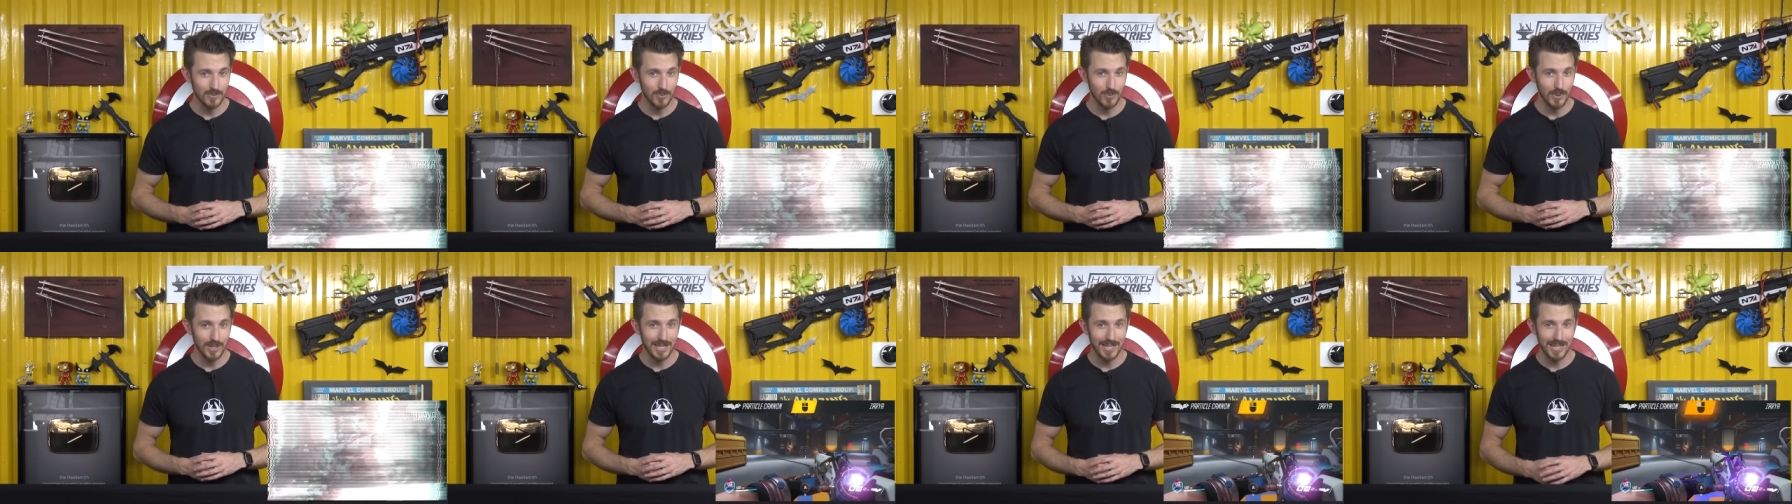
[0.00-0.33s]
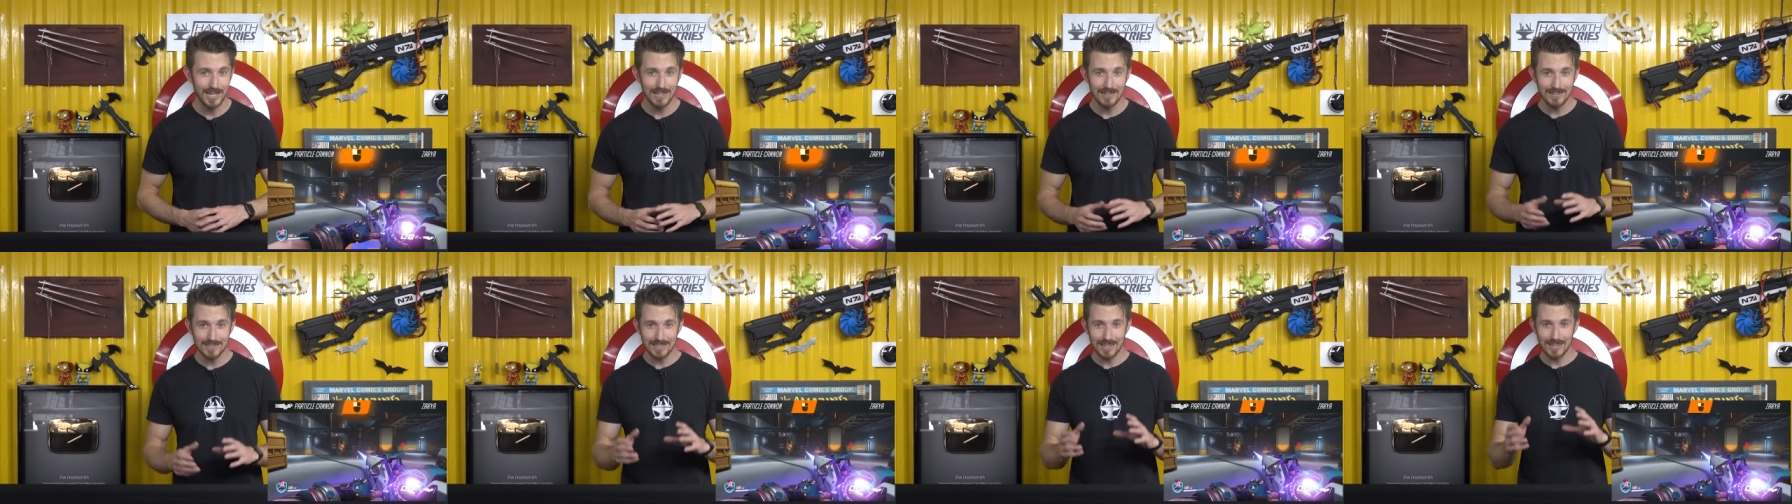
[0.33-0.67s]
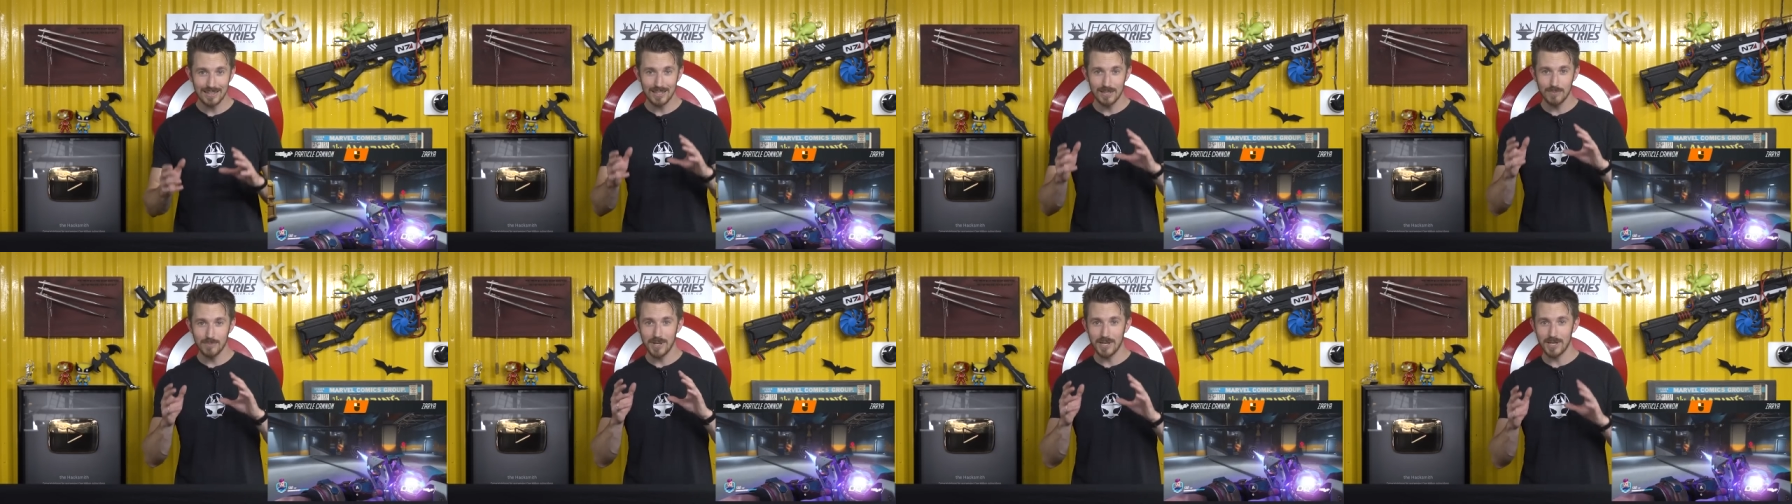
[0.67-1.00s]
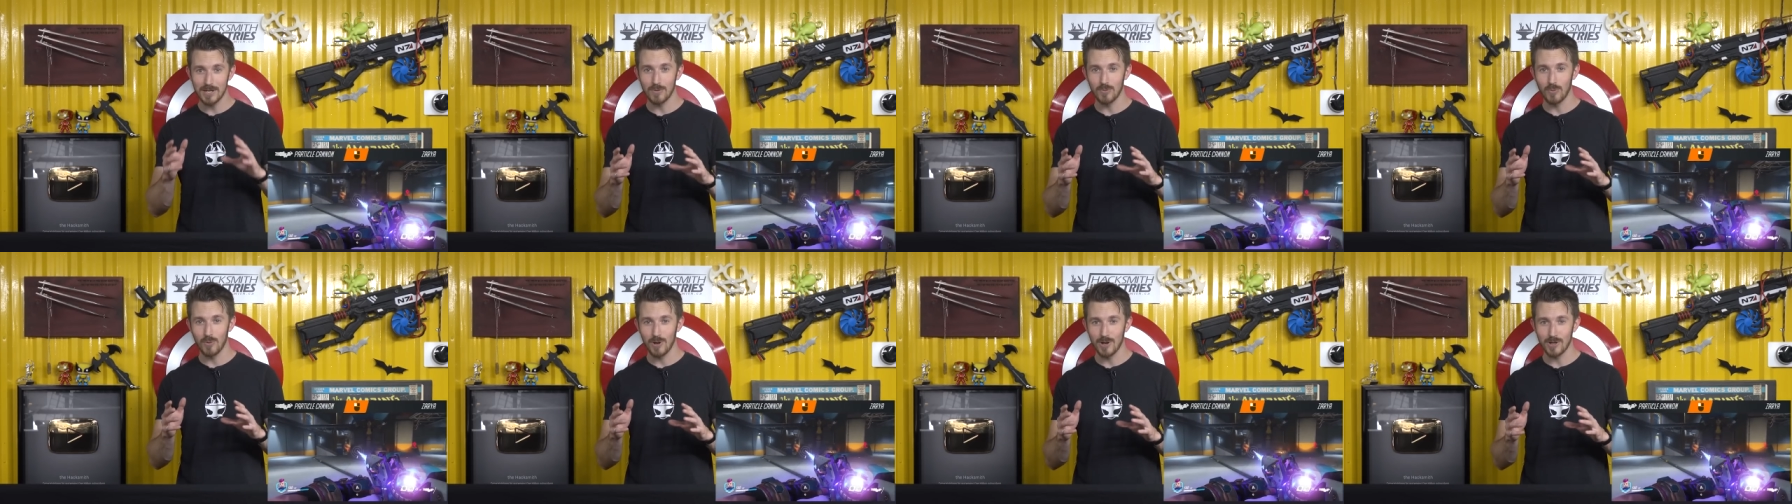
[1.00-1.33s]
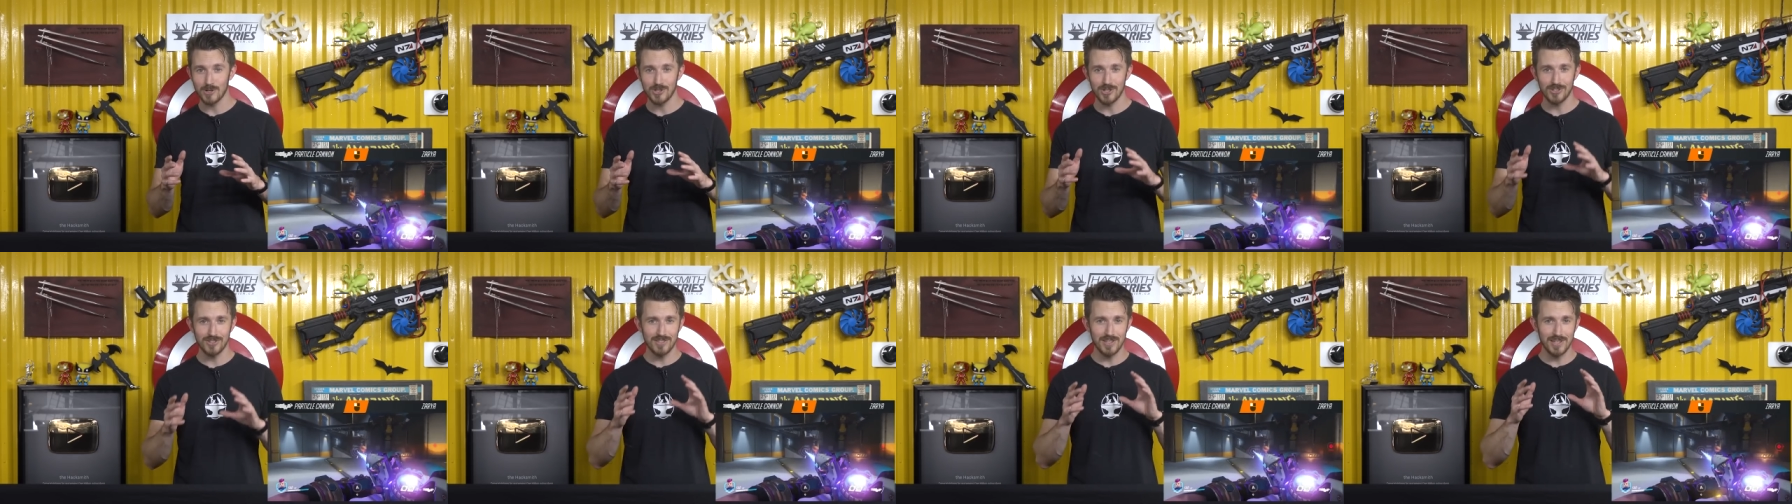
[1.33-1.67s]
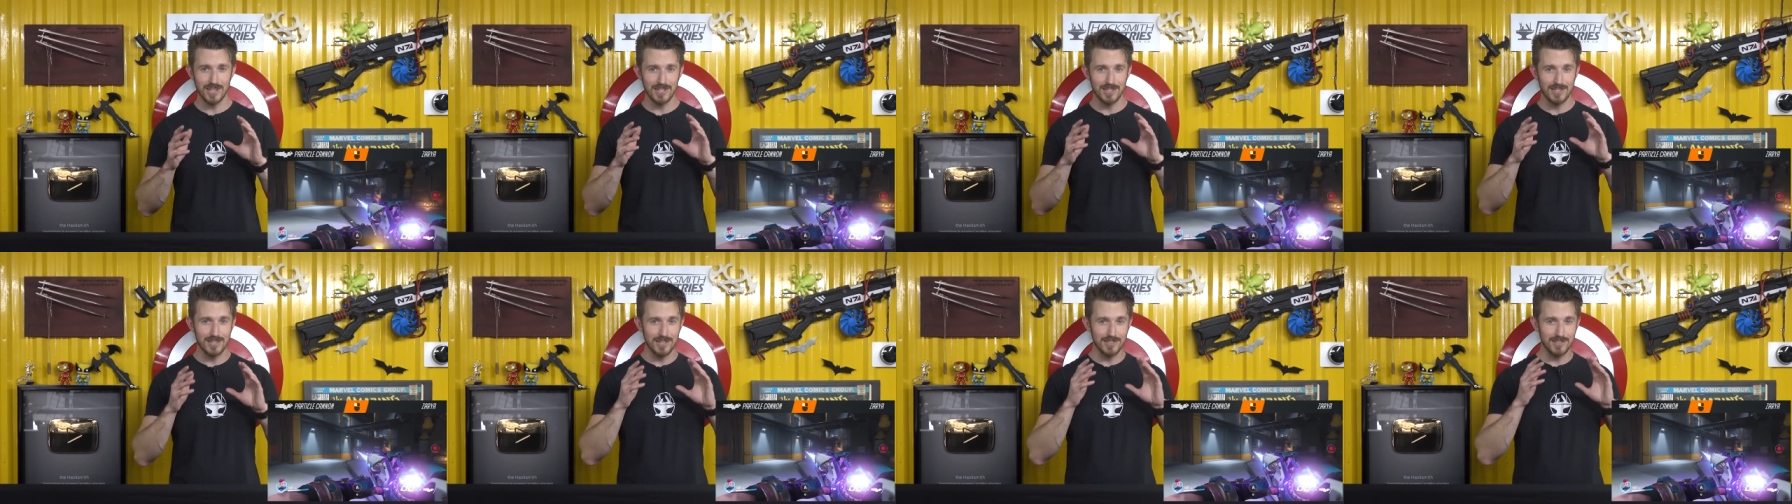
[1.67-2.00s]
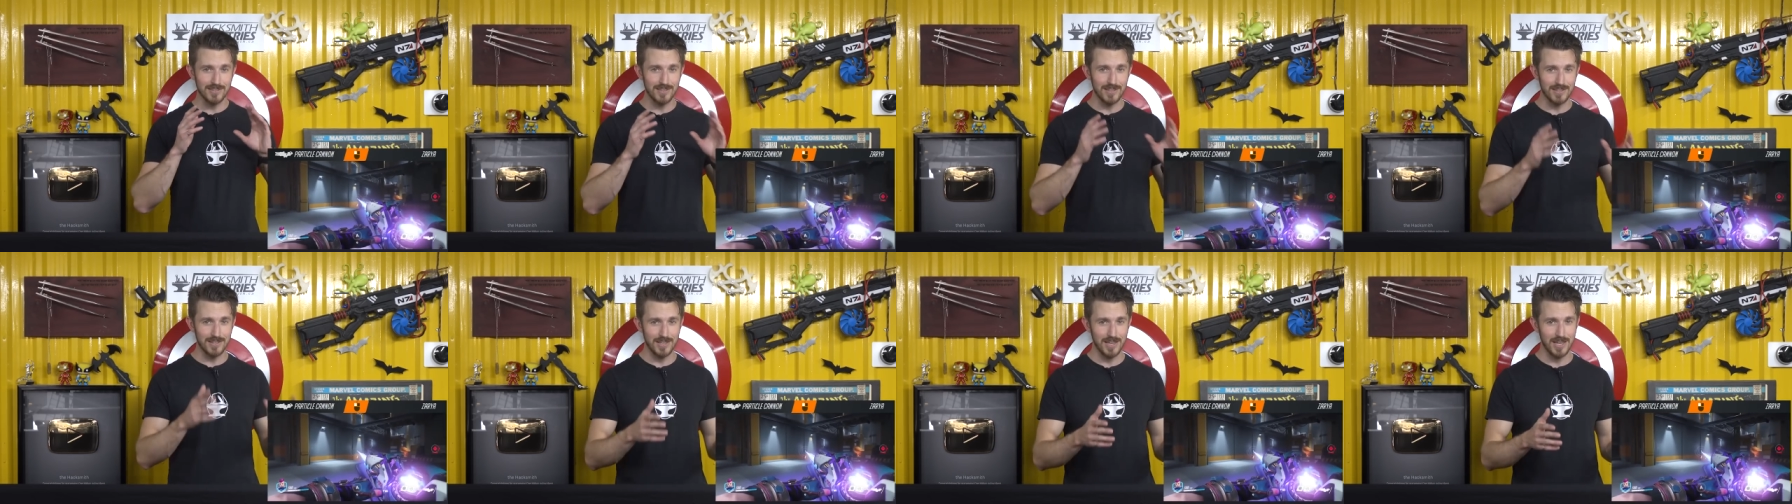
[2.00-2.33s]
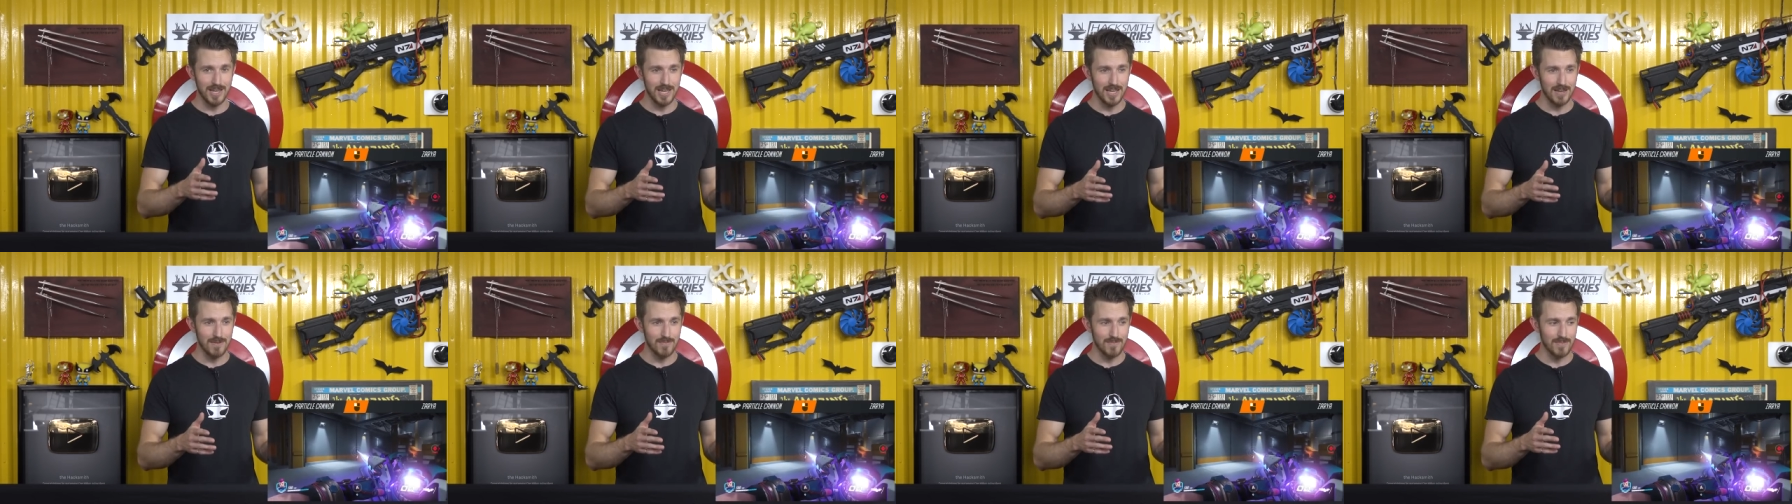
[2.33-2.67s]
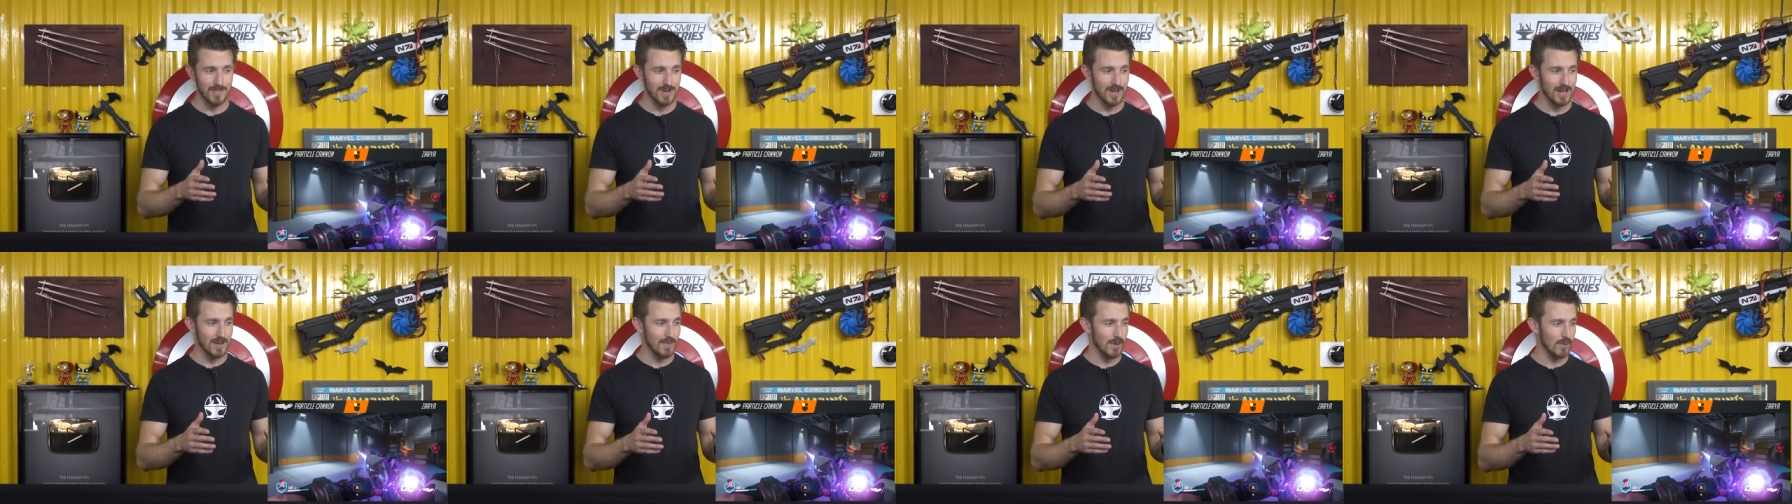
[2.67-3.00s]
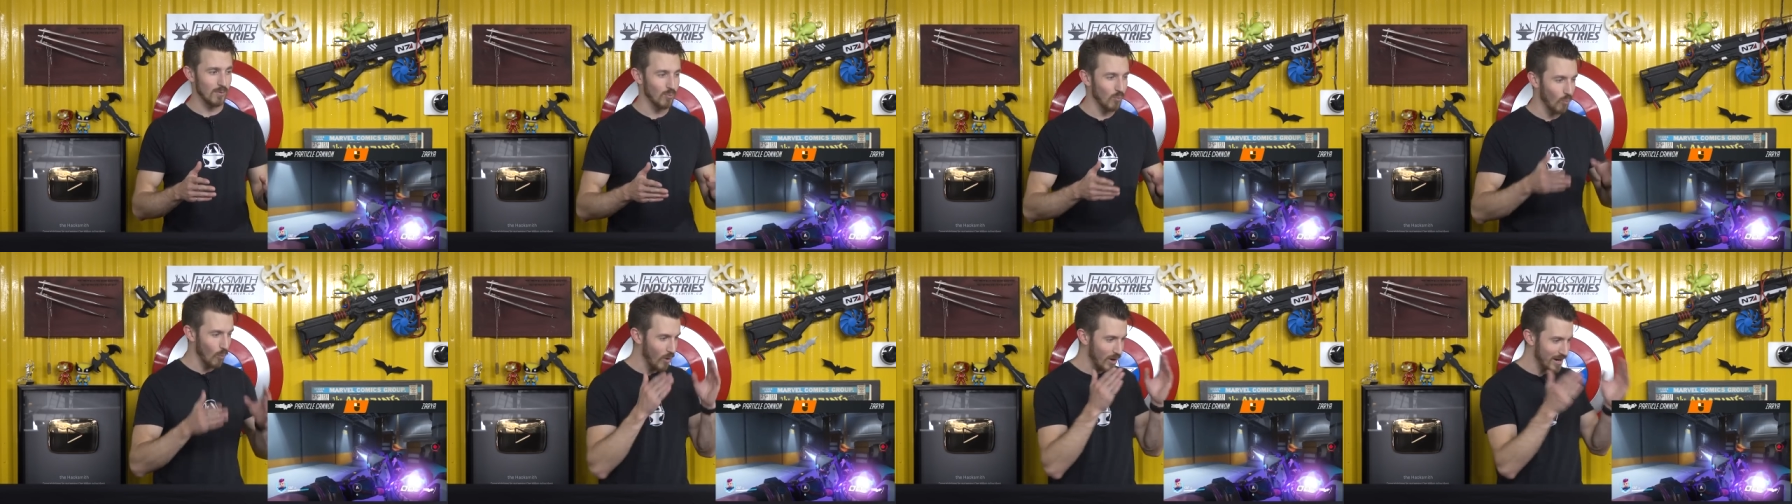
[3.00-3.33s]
We can't exactly make it work just like it does in the game. I mean,